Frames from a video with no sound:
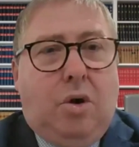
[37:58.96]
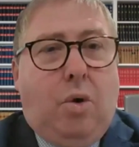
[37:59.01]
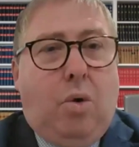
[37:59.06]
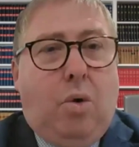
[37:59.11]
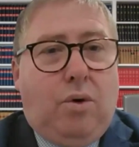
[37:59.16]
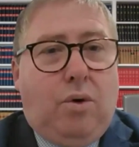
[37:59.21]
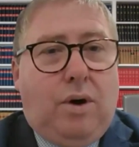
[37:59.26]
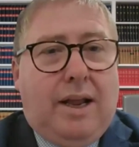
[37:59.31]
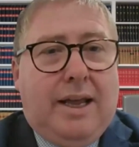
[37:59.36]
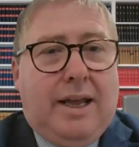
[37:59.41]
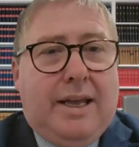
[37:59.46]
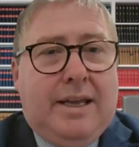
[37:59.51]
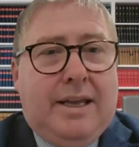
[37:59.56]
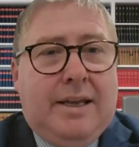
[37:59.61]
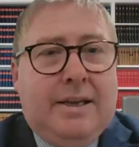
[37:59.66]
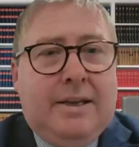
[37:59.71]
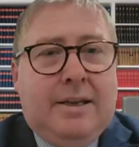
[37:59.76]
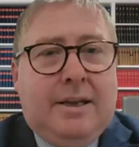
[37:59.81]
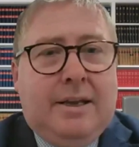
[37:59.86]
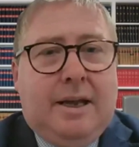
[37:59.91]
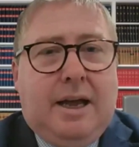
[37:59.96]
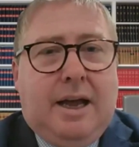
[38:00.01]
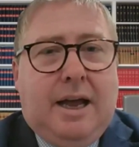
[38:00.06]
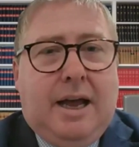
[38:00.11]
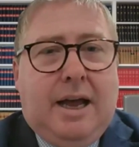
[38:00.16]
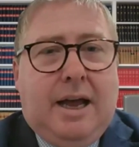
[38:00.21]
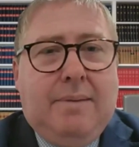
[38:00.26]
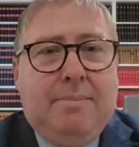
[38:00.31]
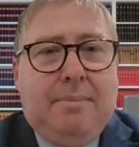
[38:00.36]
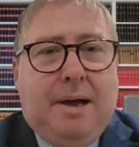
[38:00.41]
orally,
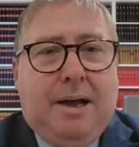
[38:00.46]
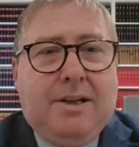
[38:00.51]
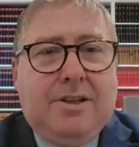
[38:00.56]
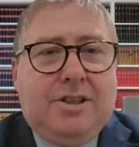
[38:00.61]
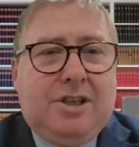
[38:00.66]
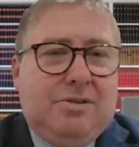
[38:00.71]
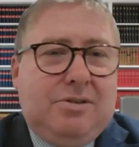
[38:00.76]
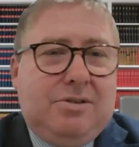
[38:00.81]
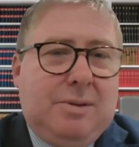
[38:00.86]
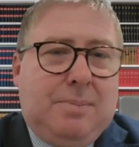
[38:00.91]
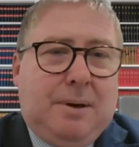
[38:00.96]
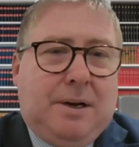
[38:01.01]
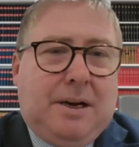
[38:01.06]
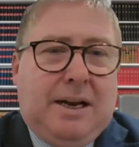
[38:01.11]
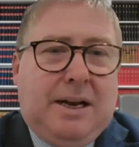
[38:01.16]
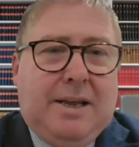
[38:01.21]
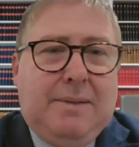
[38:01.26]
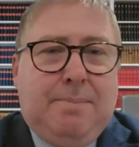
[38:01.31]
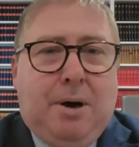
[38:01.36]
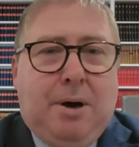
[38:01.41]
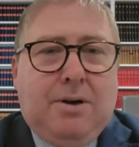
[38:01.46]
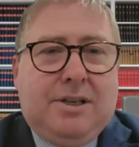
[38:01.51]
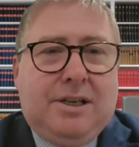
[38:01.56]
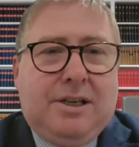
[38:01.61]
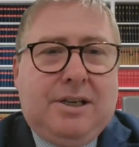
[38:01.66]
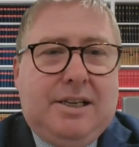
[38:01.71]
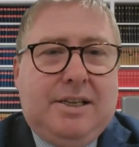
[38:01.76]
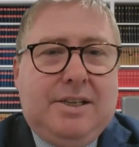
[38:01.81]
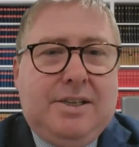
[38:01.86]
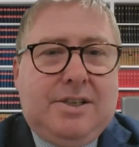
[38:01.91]
and so typically
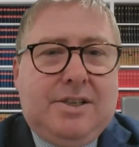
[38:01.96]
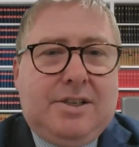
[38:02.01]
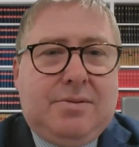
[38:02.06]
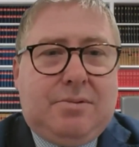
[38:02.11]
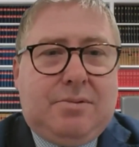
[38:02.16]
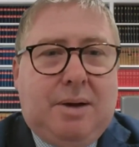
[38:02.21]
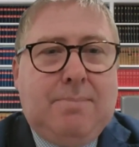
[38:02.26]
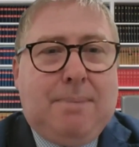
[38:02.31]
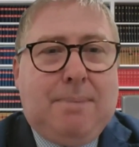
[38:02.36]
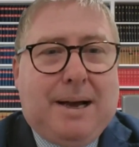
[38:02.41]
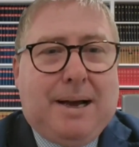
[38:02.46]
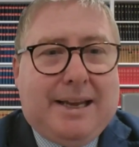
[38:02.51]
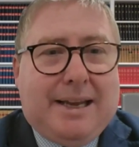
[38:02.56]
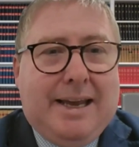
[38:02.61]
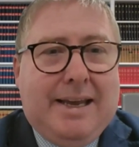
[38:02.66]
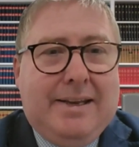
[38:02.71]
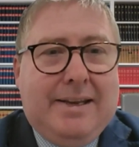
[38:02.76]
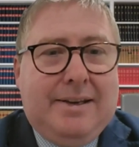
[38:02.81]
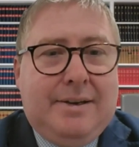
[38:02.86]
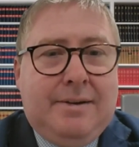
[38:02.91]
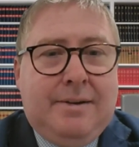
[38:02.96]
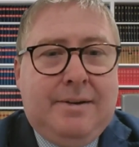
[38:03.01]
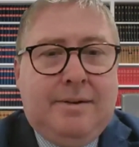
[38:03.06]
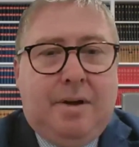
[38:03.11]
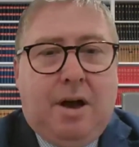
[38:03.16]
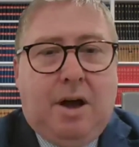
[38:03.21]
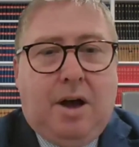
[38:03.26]
parties come back in